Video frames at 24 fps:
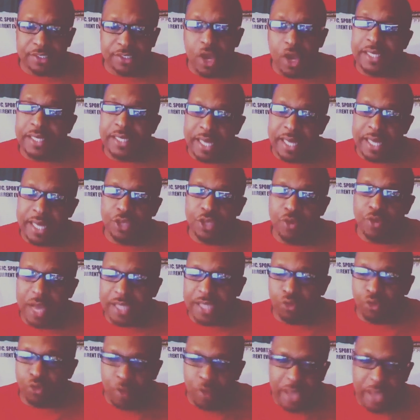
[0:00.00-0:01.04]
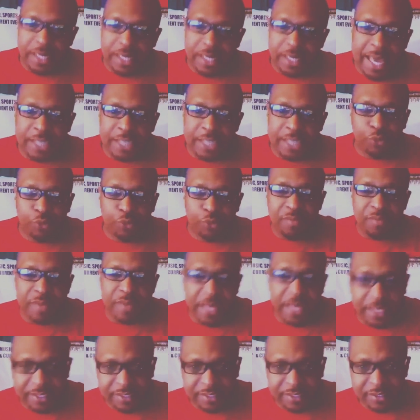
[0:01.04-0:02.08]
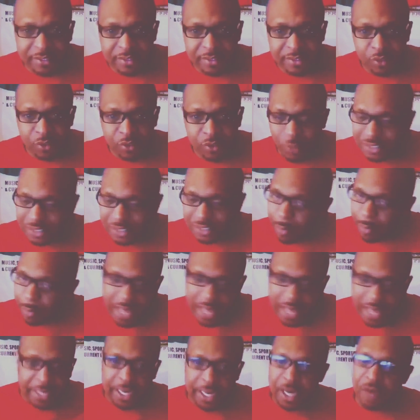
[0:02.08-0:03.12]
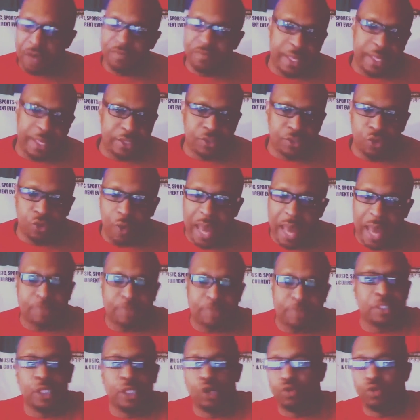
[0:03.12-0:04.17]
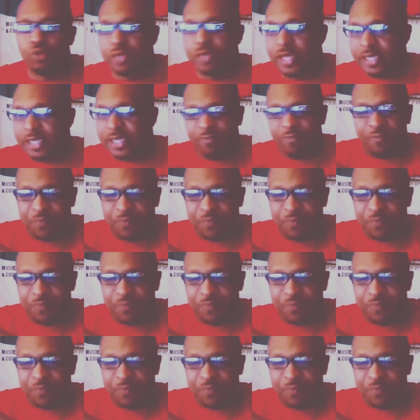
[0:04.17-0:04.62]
song, and then you got the Rainy Days remix, which I love. That joint absolutely is